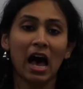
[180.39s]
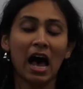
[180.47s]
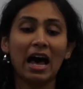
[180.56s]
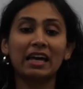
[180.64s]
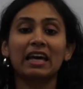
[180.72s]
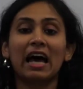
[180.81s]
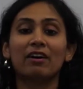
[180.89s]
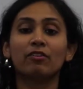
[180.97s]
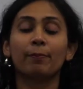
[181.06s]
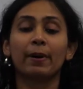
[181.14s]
I have a